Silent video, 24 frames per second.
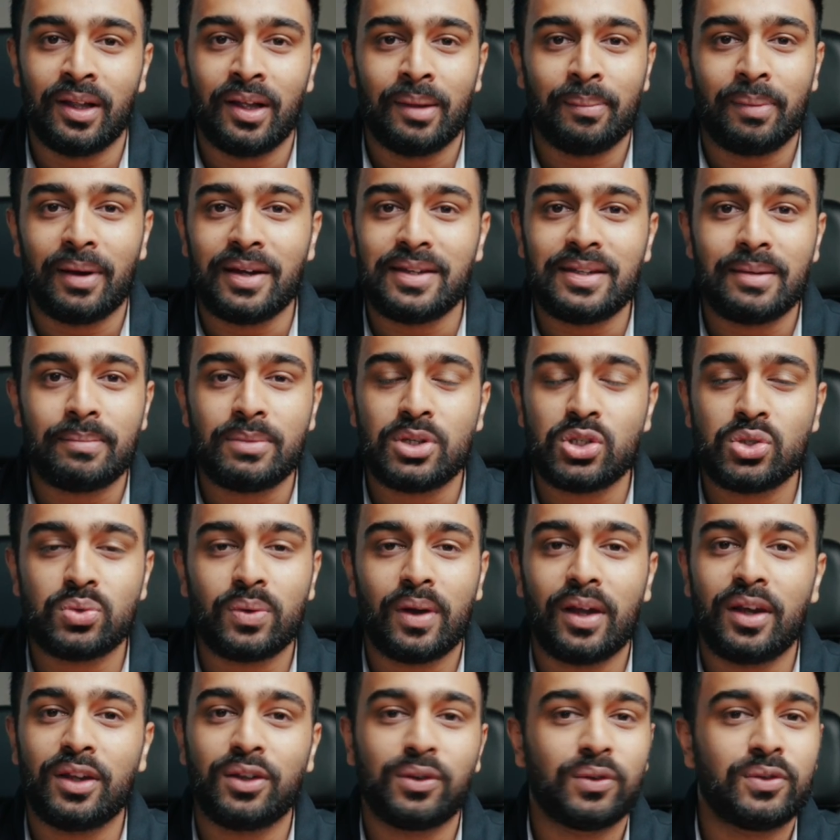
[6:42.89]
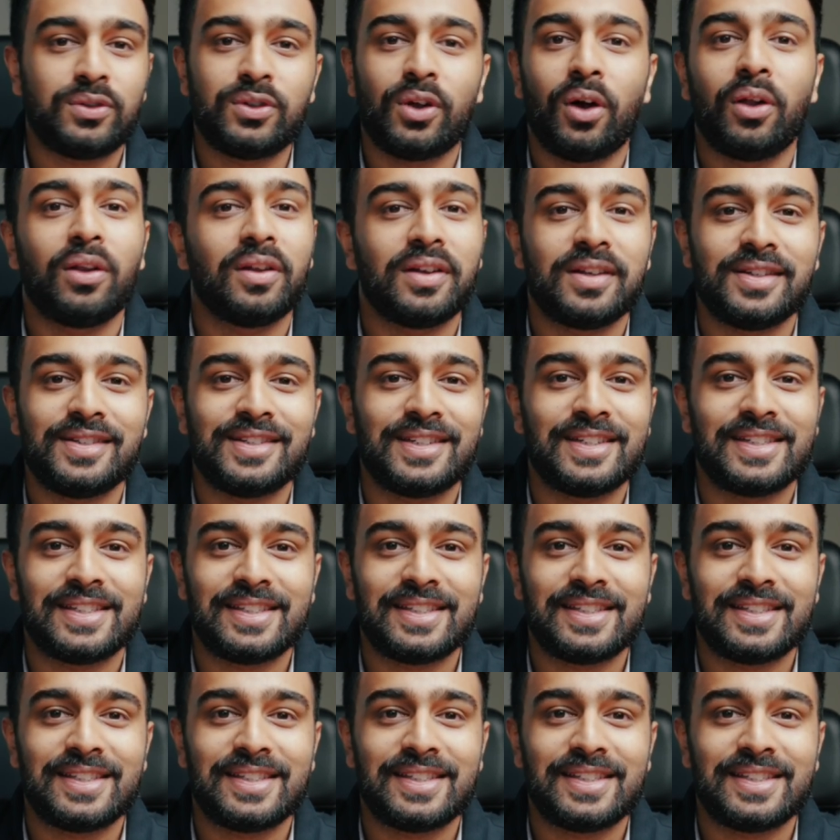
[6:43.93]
by demonstrating your knowledge and